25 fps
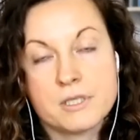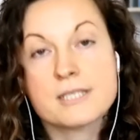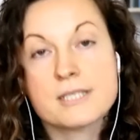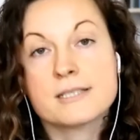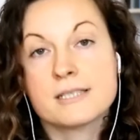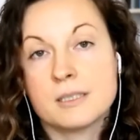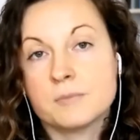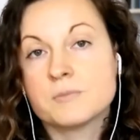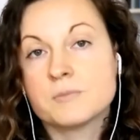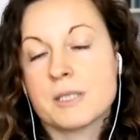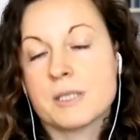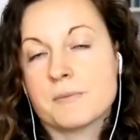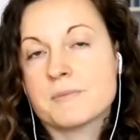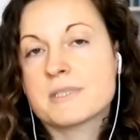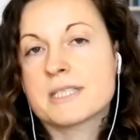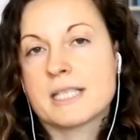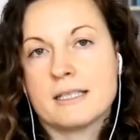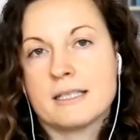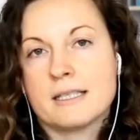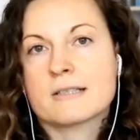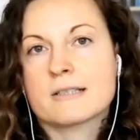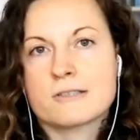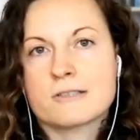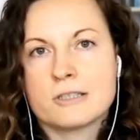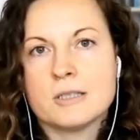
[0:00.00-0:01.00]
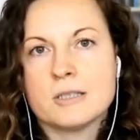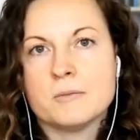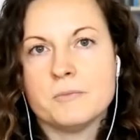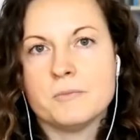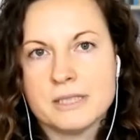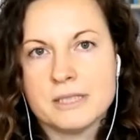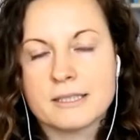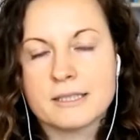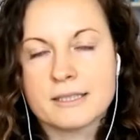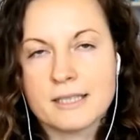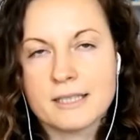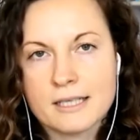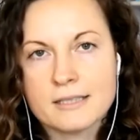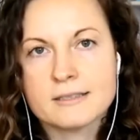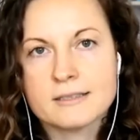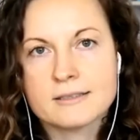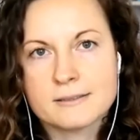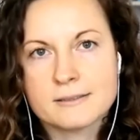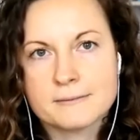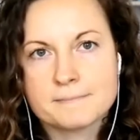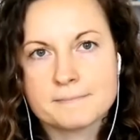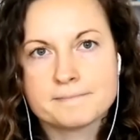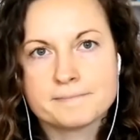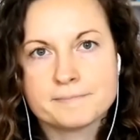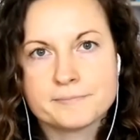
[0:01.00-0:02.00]
which sometimes can actually be the
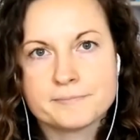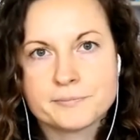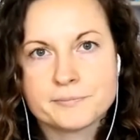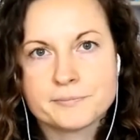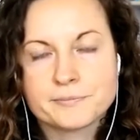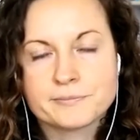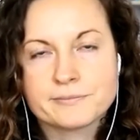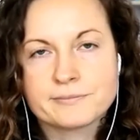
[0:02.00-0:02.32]
case.